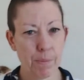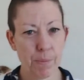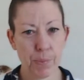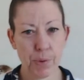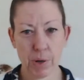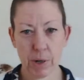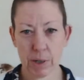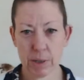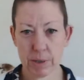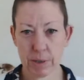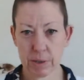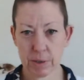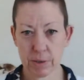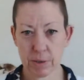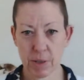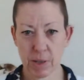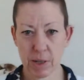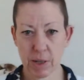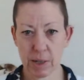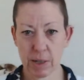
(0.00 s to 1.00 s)
pricing
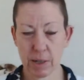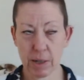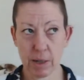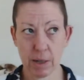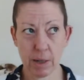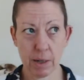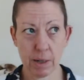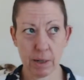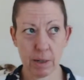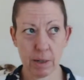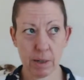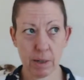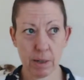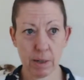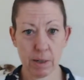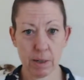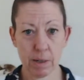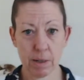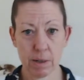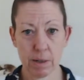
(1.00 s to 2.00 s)
so that I can
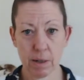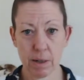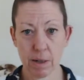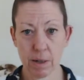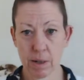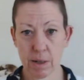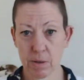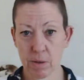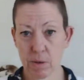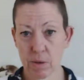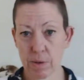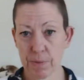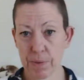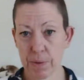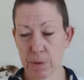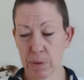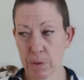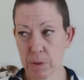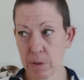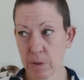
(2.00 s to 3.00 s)
knock a
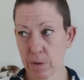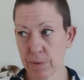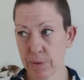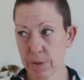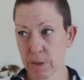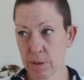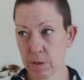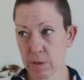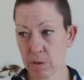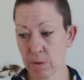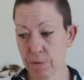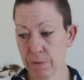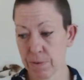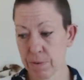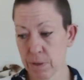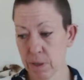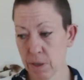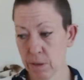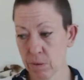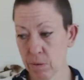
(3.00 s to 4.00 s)
few quid off, send an
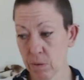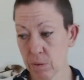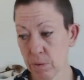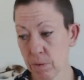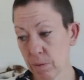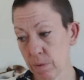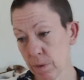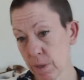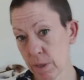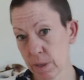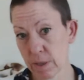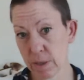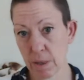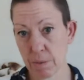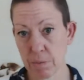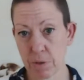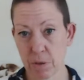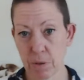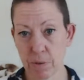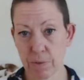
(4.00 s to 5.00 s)
offer out, or
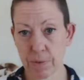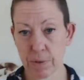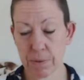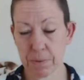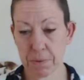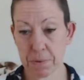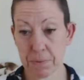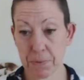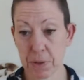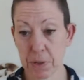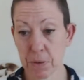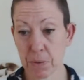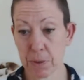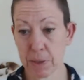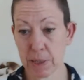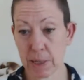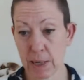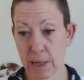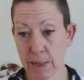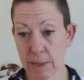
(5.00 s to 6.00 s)
accept an offer of a few
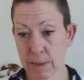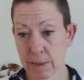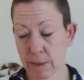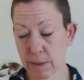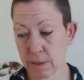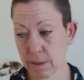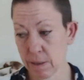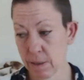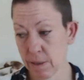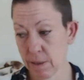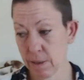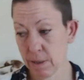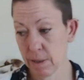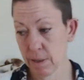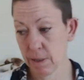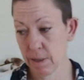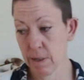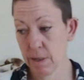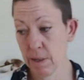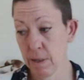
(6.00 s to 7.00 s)
quid less.
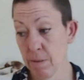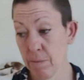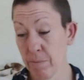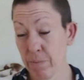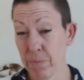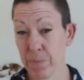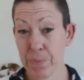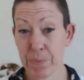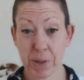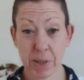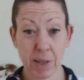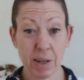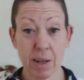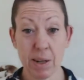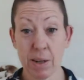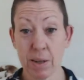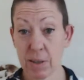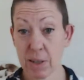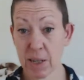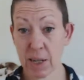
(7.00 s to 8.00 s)
But, you
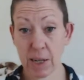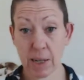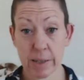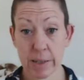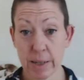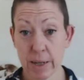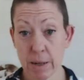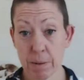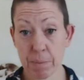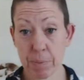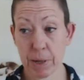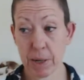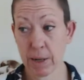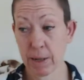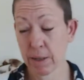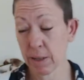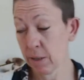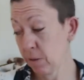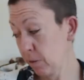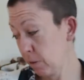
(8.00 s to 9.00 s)
know, getting a tenner
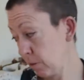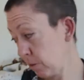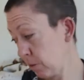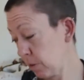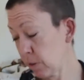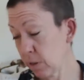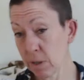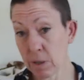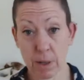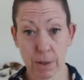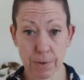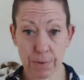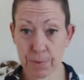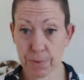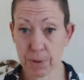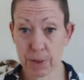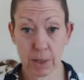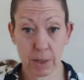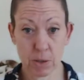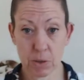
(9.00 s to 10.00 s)
back on
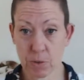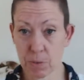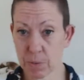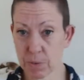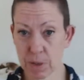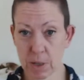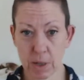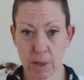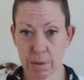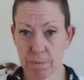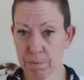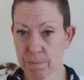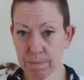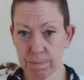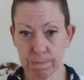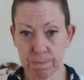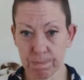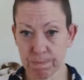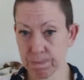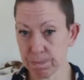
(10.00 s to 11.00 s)
stuff each time.
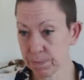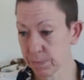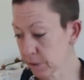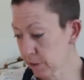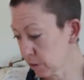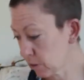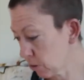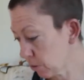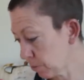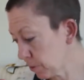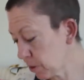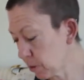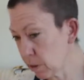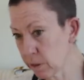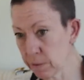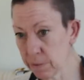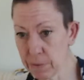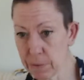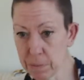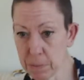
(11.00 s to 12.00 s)
Jobs are
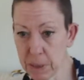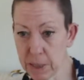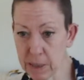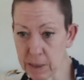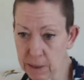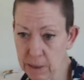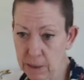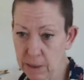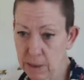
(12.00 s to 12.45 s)
good for me.